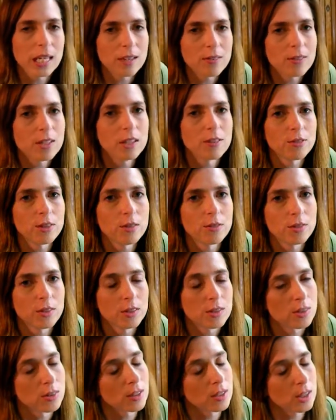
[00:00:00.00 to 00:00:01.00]
even if you've
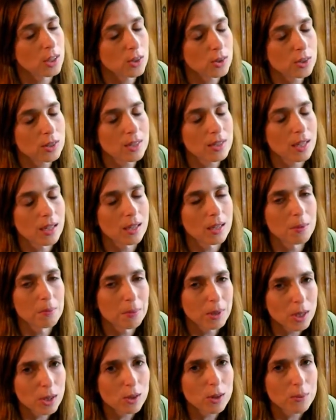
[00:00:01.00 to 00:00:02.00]
used a
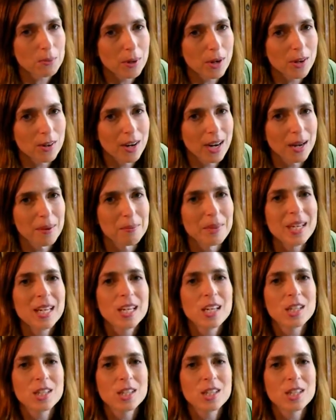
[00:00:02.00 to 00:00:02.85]
computer program